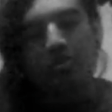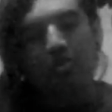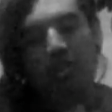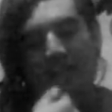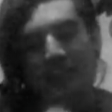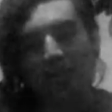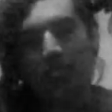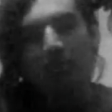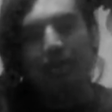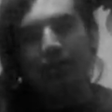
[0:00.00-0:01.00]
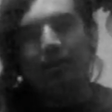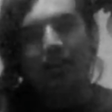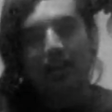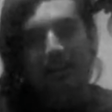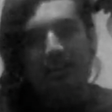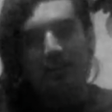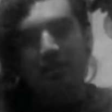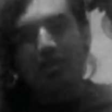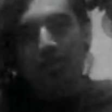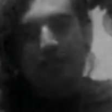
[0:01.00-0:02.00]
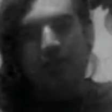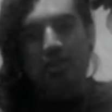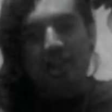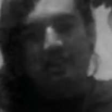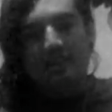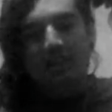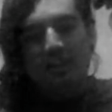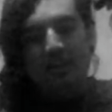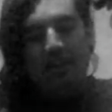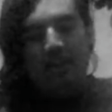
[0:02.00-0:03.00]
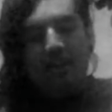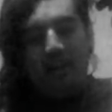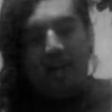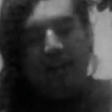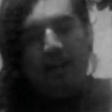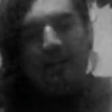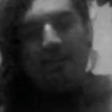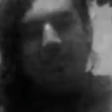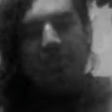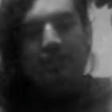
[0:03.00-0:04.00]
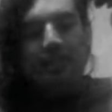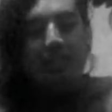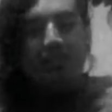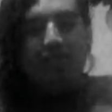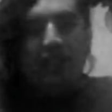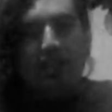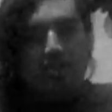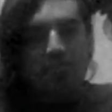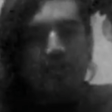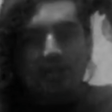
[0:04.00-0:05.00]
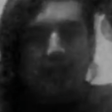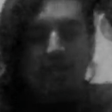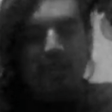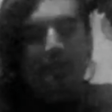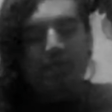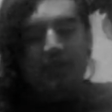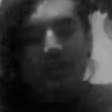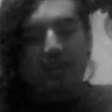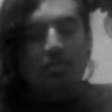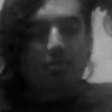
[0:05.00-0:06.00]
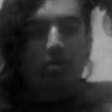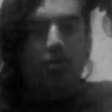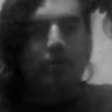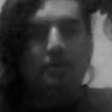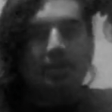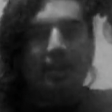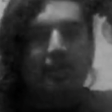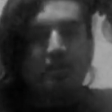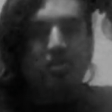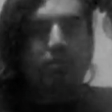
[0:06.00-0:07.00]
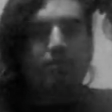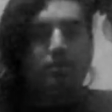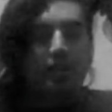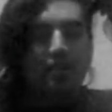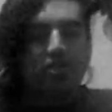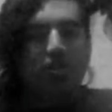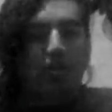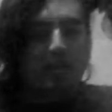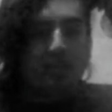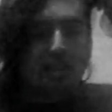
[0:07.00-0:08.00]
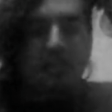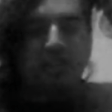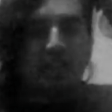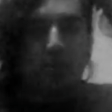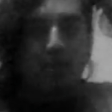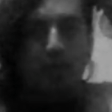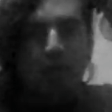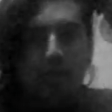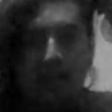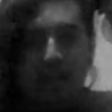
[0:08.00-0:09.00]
girl and they open her, and they open her chest, and they take the flesh and muscle and everything, and so her ribs are left. So to get to the heart, they need to take away the rib